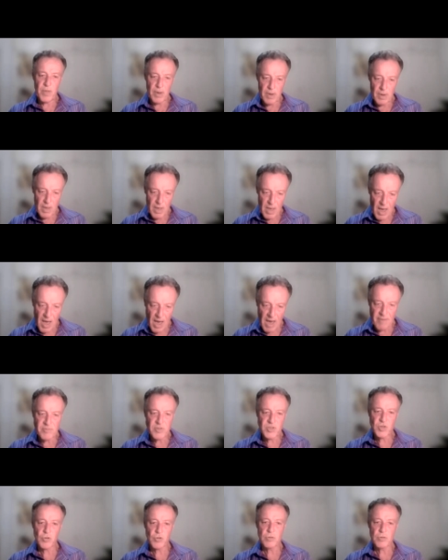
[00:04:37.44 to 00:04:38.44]
that have
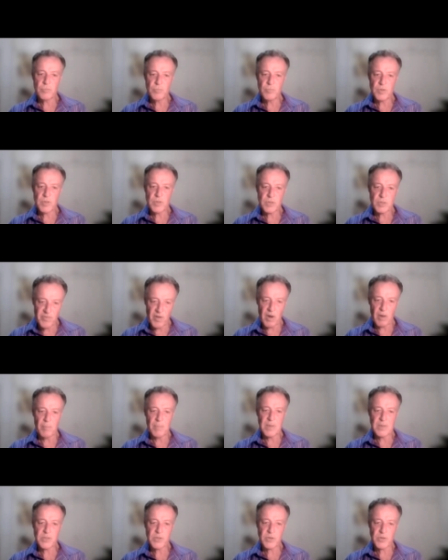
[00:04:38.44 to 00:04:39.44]
children with
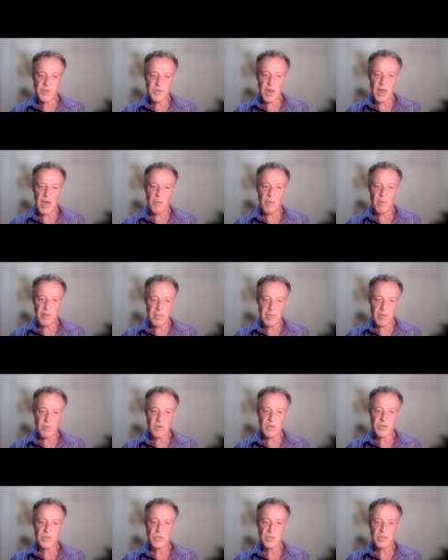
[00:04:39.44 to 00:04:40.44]
developmental delay, one of the
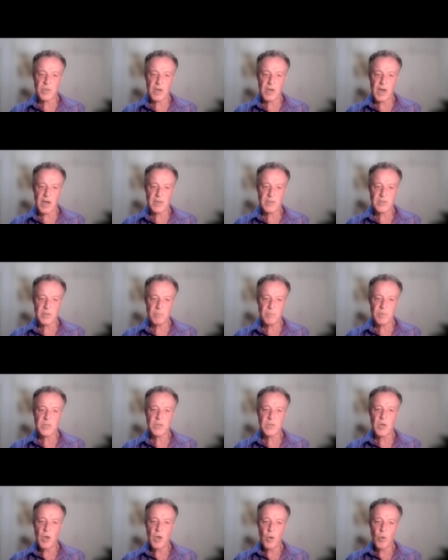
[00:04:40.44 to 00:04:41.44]
questions I ask them
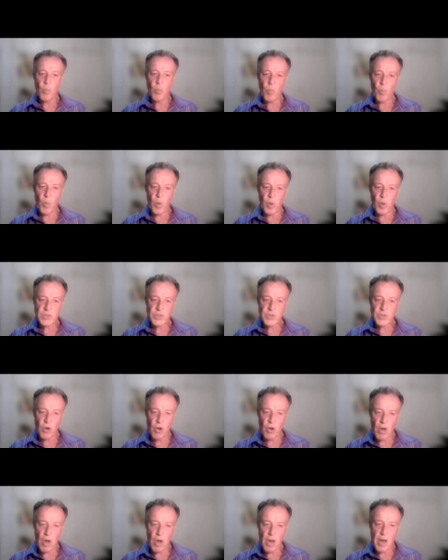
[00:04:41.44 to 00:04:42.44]
is, was
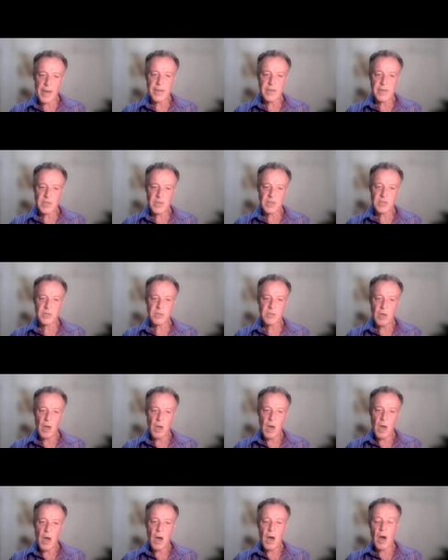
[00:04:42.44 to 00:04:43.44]
your iron tested?
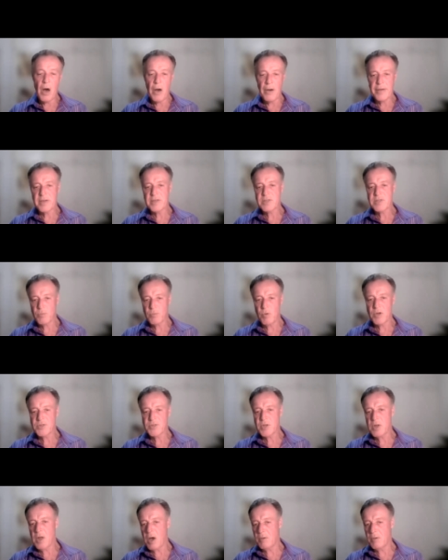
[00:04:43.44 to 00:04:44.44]
Oh, yes, it was,
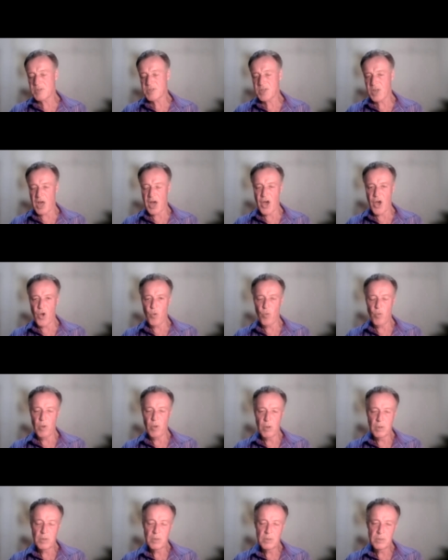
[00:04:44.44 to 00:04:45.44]
and I was low.
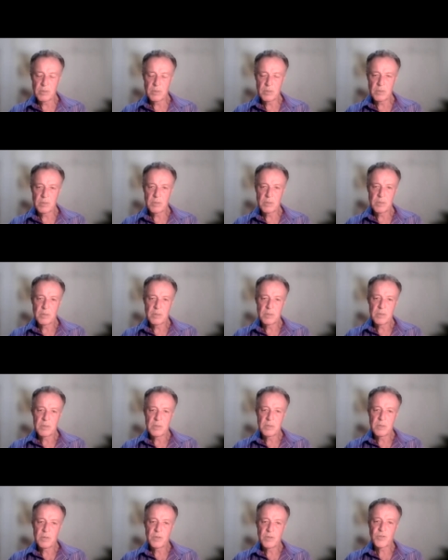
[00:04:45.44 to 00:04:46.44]

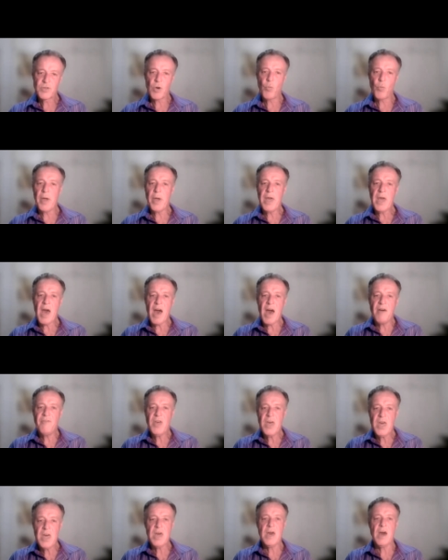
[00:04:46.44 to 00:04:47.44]
So we have
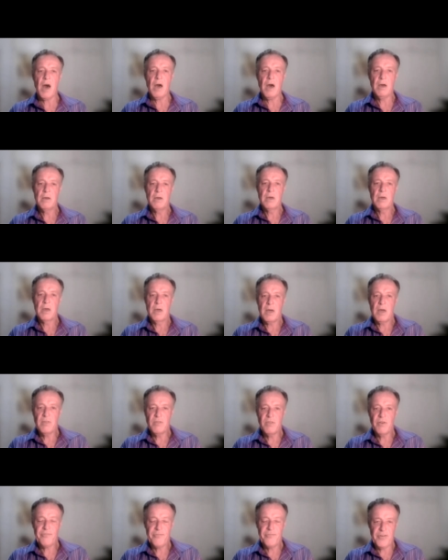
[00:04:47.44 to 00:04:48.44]
here in
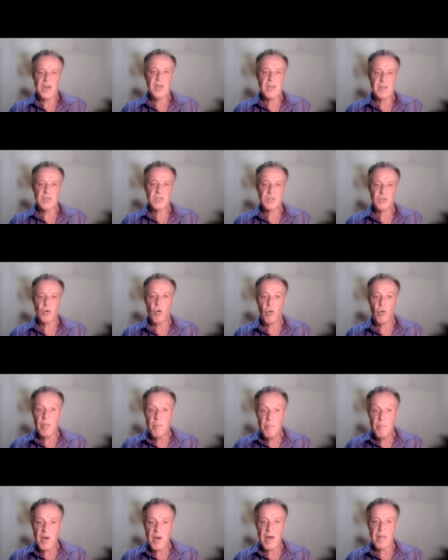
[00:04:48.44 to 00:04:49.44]
the fetus, or
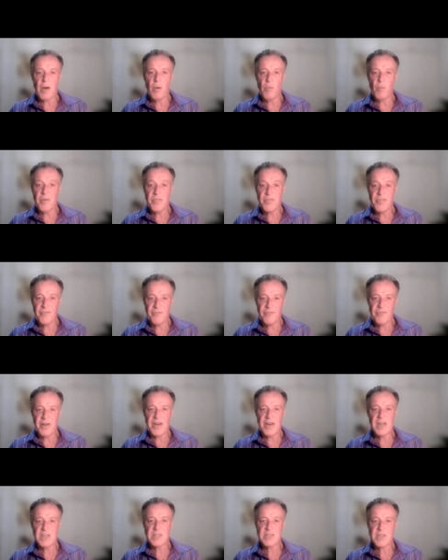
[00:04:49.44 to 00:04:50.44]
the mother with the
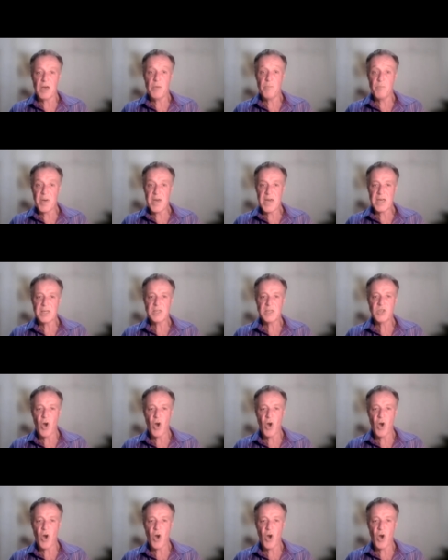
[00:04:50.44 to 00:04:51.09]
fetus, they're being